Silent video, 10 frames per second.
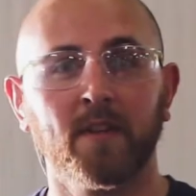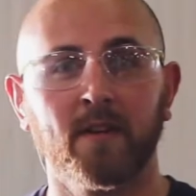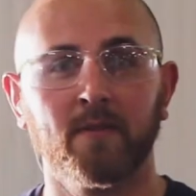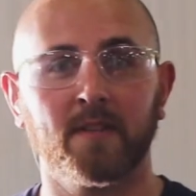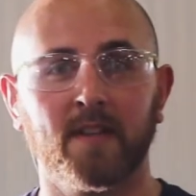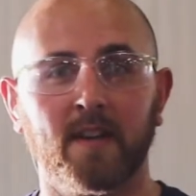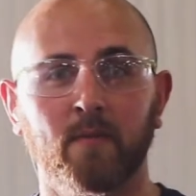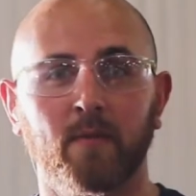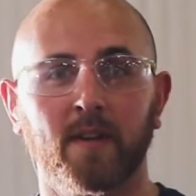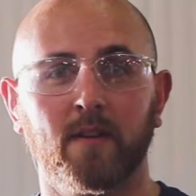windows
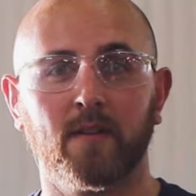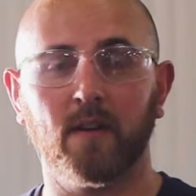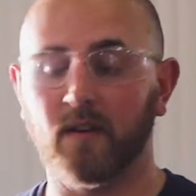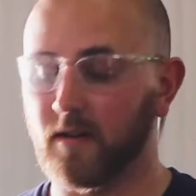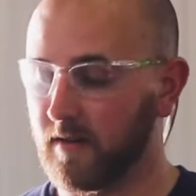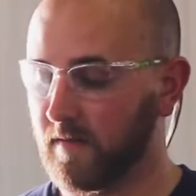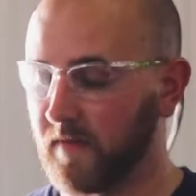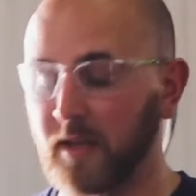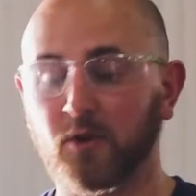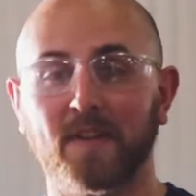today,
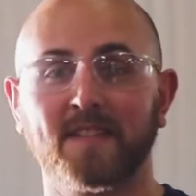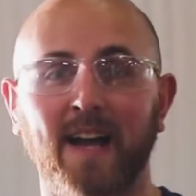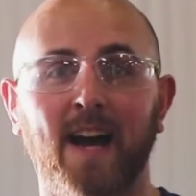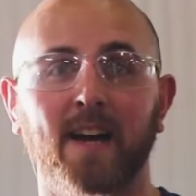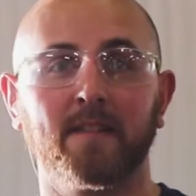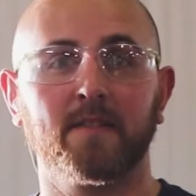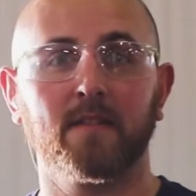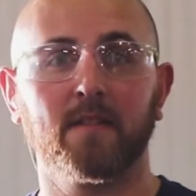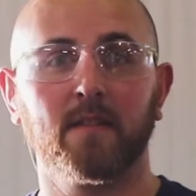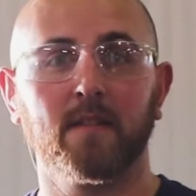these are the sides
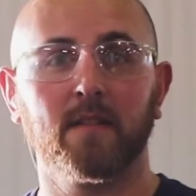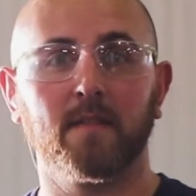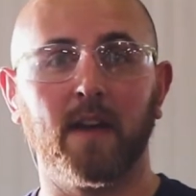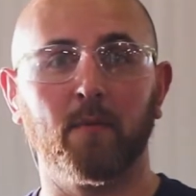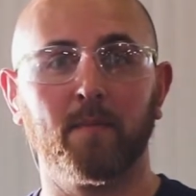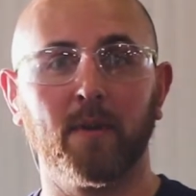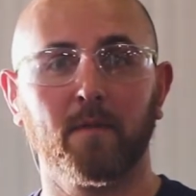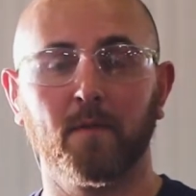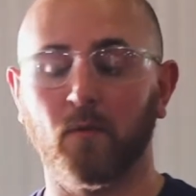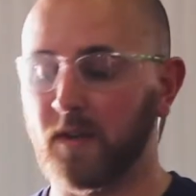that we
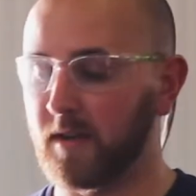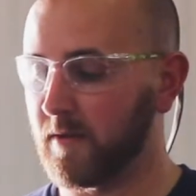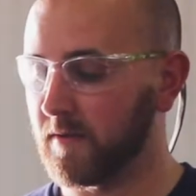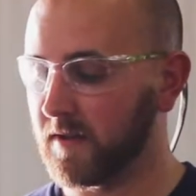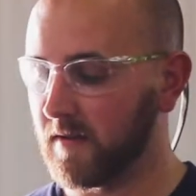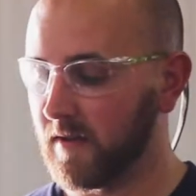build for the windows.